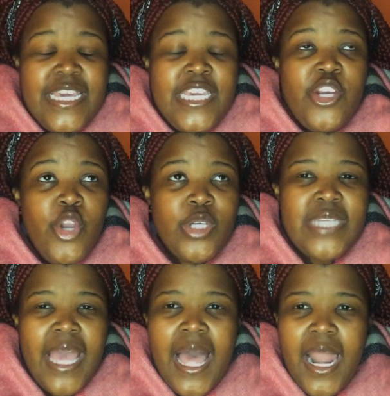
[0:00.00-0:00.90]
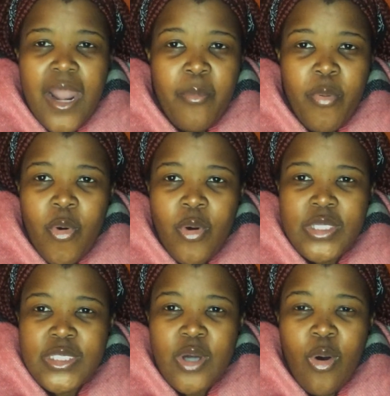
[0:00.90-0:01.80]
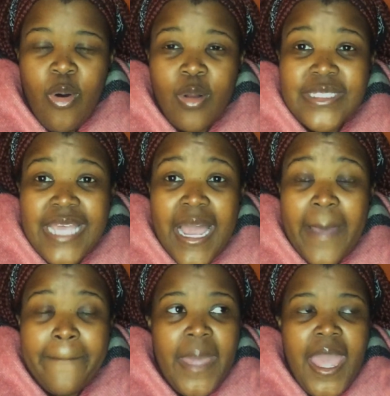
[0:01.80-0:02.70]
He looked hella bored the whole time.